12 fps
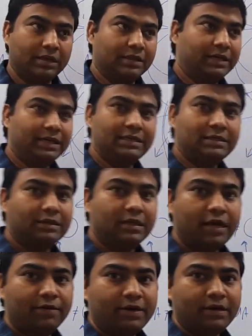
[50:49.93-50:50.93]
There is
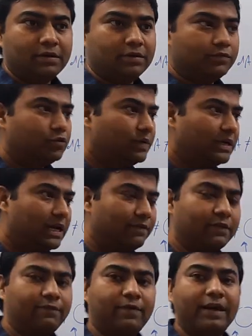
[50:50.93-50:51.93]
never, you will
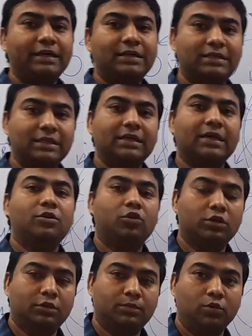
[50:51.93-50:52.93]
never find a single
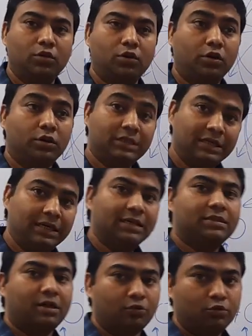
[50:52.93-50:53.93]
north pole or
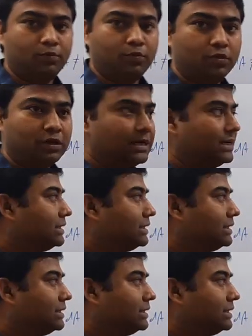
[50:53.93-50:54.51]
single south pole.